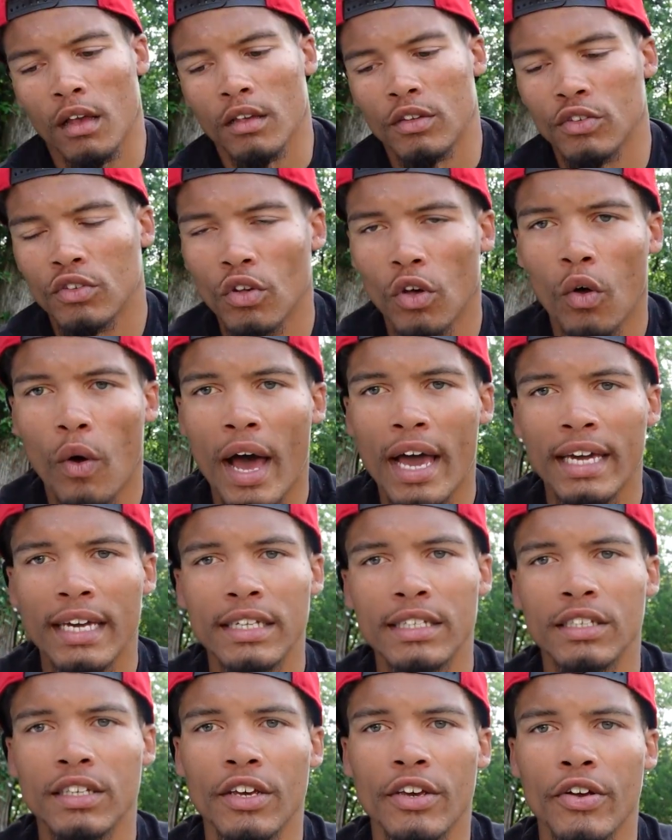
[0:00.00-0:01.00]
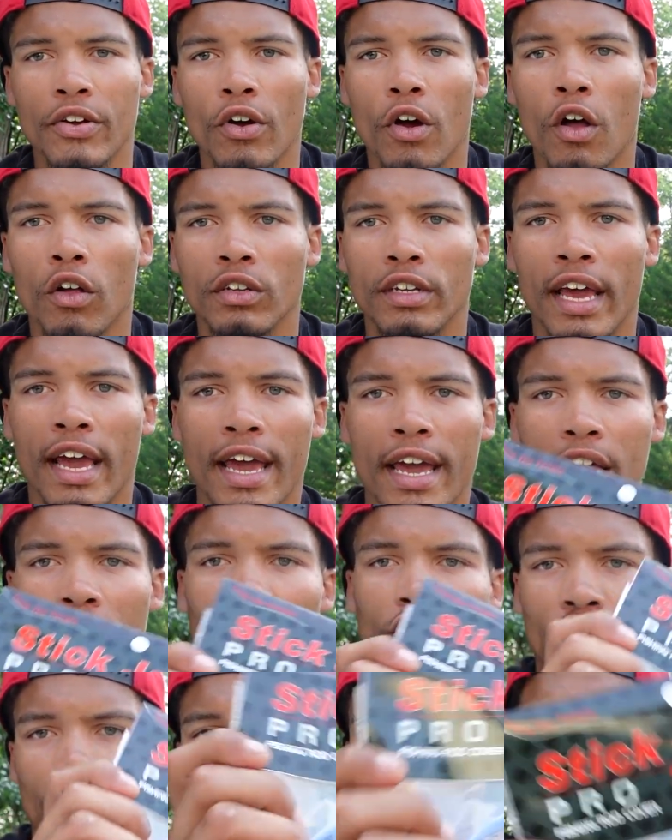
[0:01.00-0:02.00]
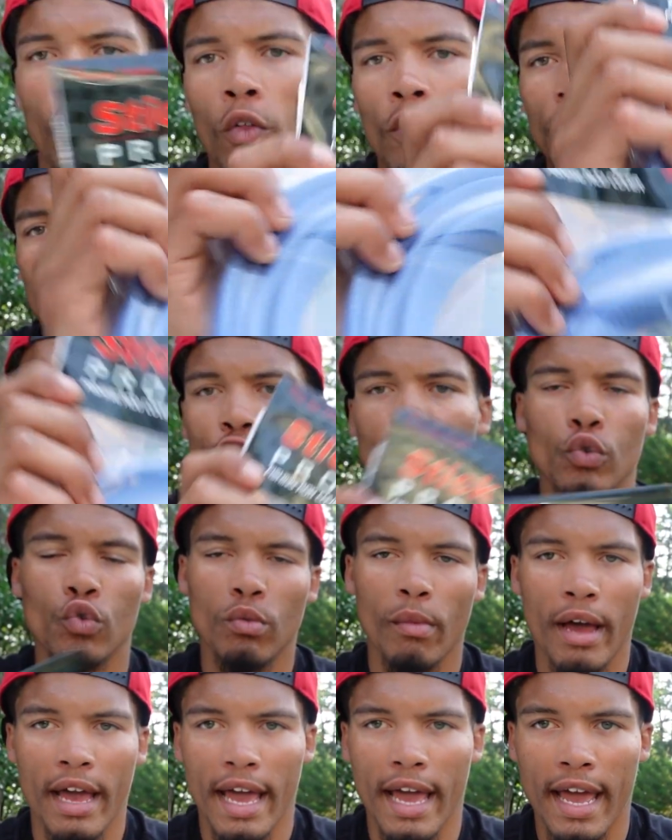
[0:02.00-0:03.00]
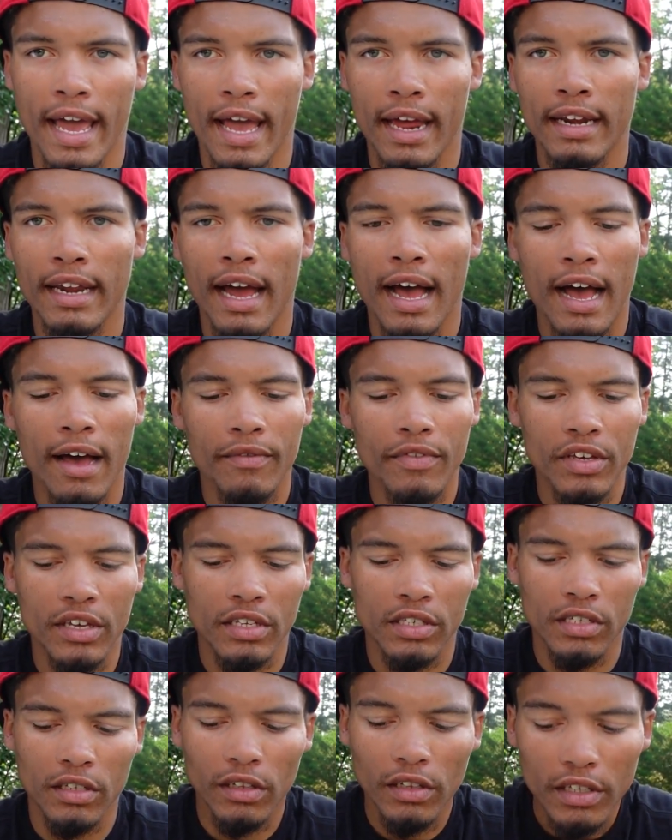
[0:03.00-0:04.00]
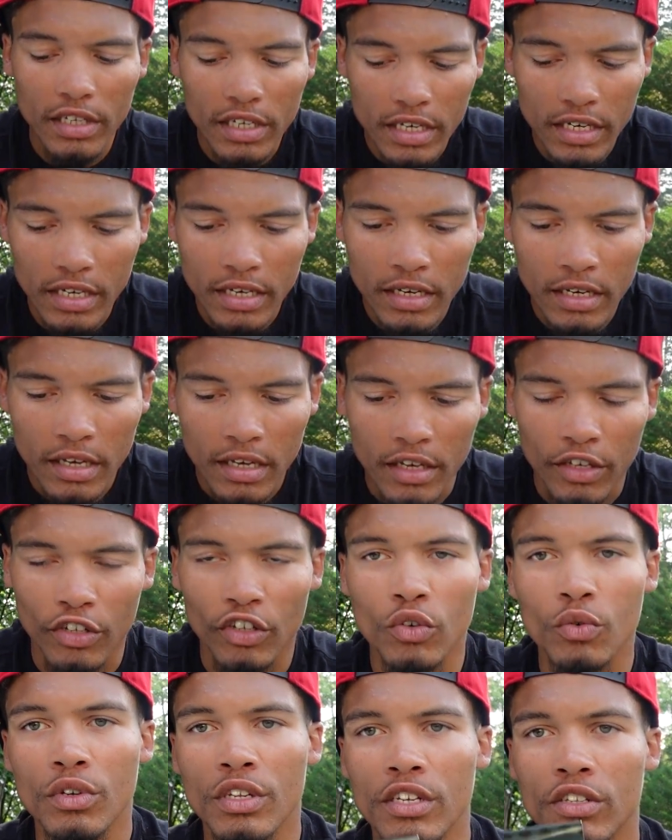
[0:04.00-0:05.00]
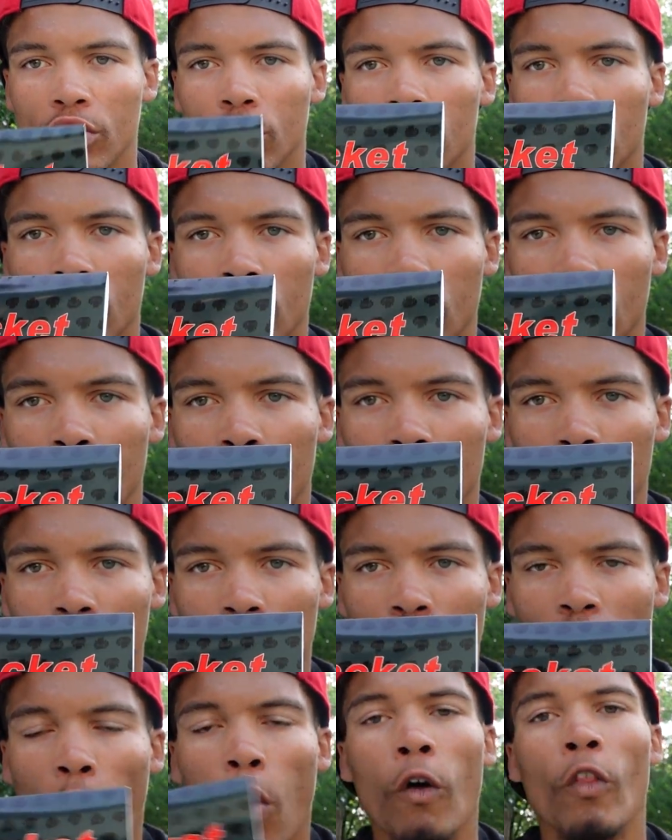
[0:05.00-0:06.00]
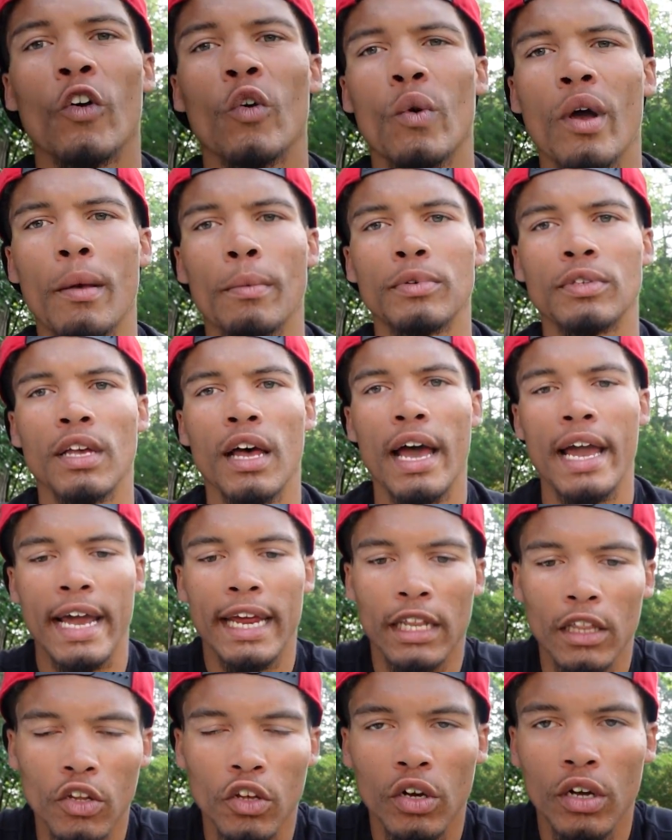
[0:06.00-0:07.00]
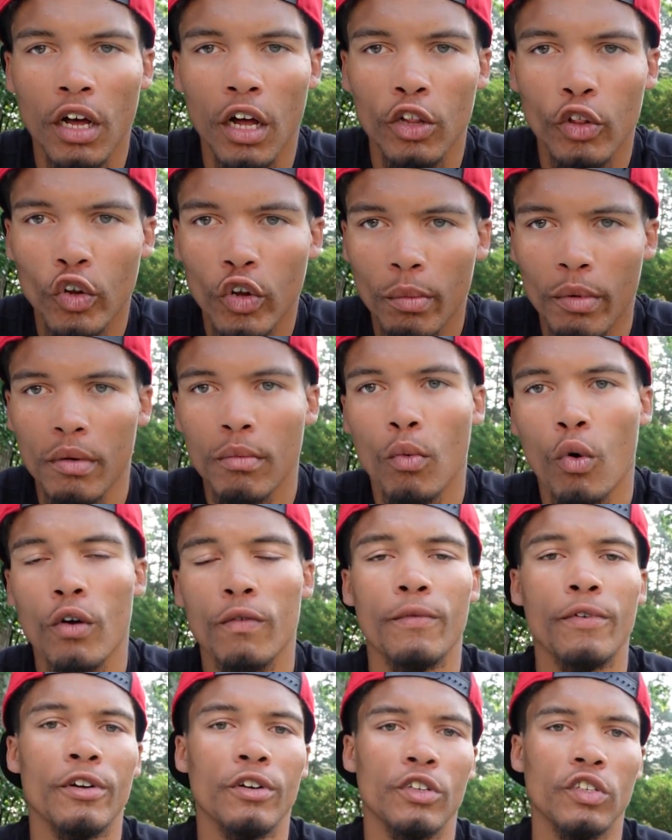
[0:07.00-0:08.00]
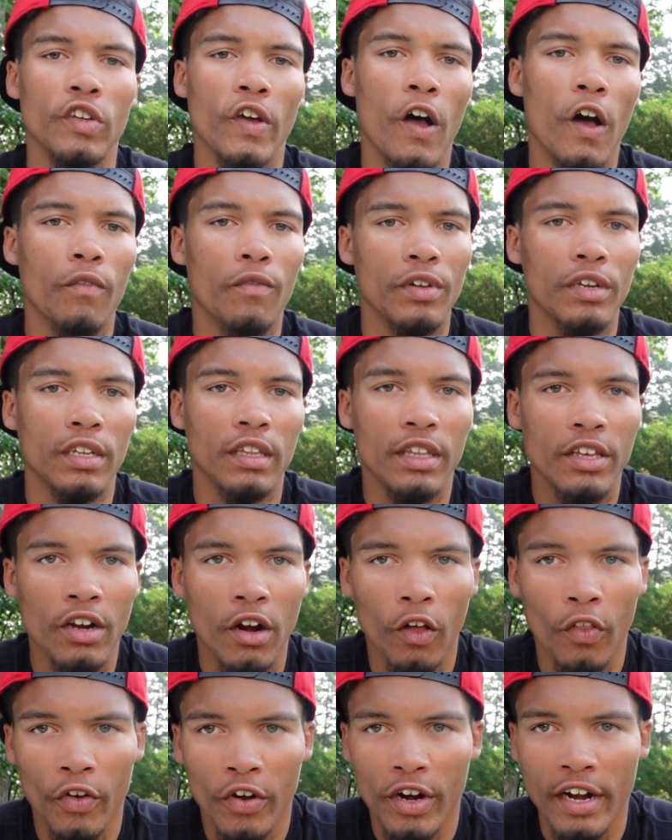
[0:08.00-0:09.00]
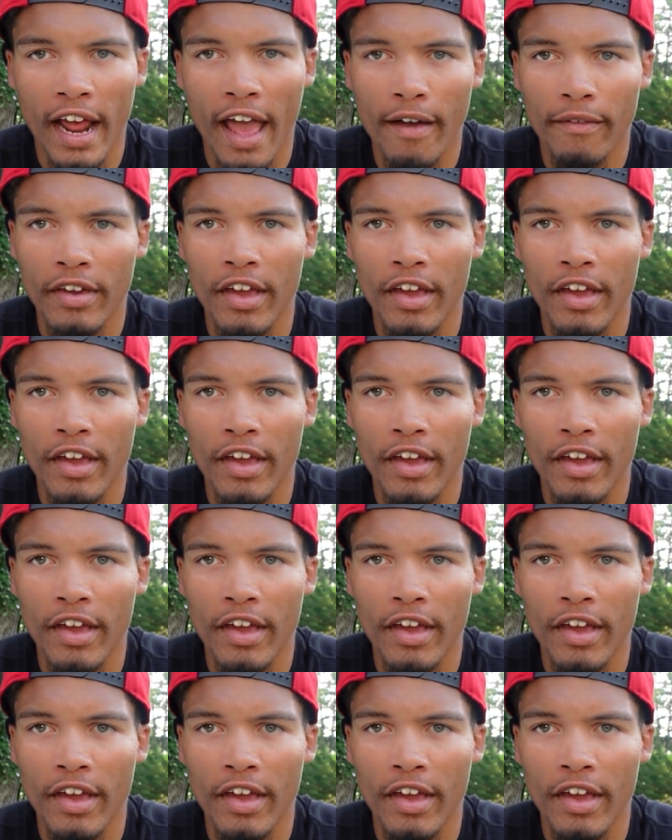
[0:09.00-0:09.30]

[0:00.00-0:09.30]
So I could sit here all day and just show it to you in my hand. Obviously, you need to go on their website and look a little bit more for yourself, and they're going to have